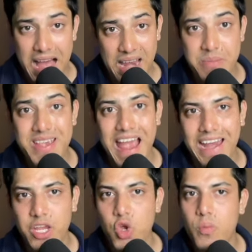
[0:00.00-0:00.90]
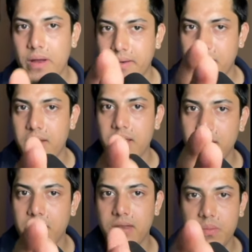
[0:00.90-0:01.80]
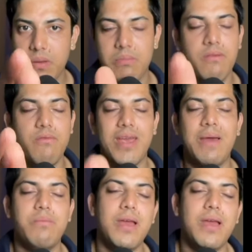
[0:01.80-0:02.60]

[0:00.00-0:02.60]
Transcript: I'll be adding you in my trading career premium VIP.